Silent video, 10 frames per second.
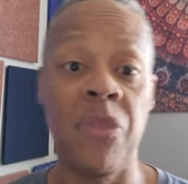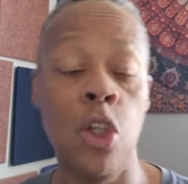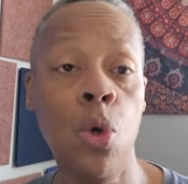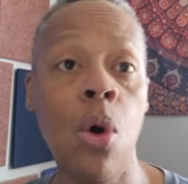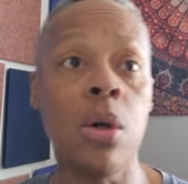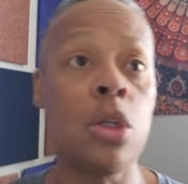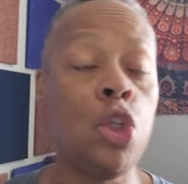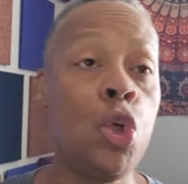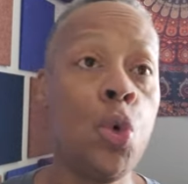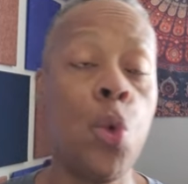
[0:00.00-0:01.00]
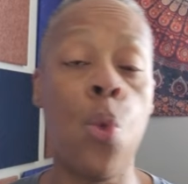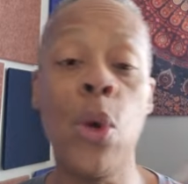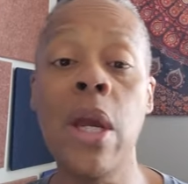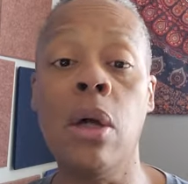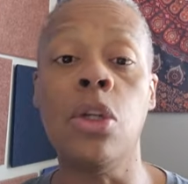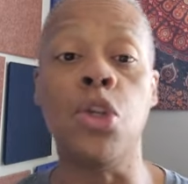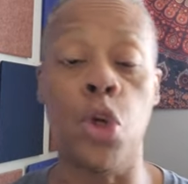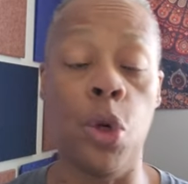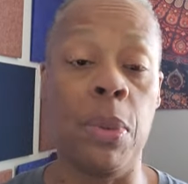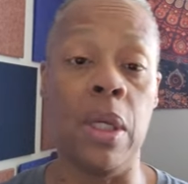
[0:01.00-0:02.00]
We are
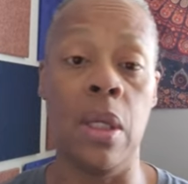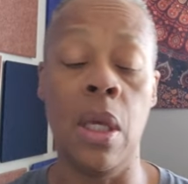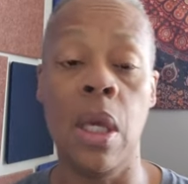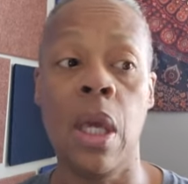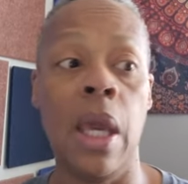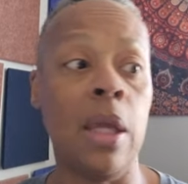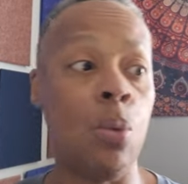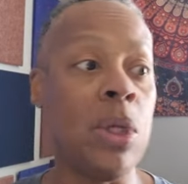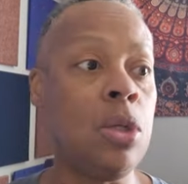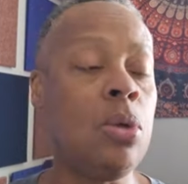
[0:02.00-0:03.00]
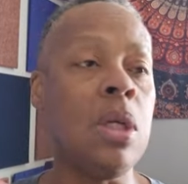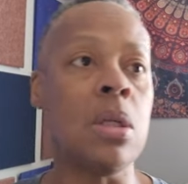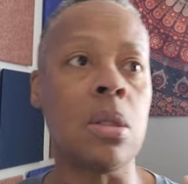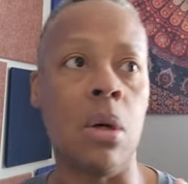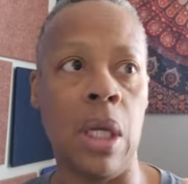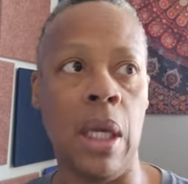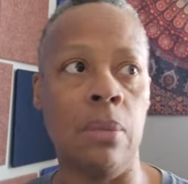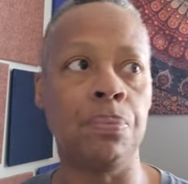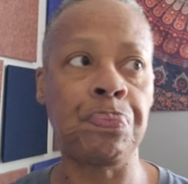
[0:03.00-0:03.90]
determined, and we do this on a